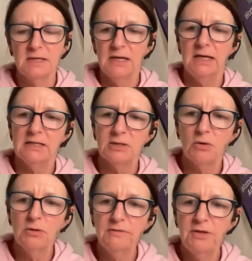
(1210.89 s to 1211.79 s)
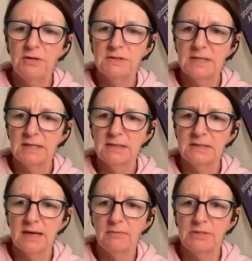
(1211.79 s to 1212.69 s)
It's all of those things
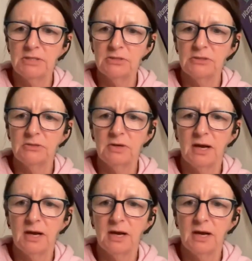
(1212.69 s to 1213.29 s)
that we do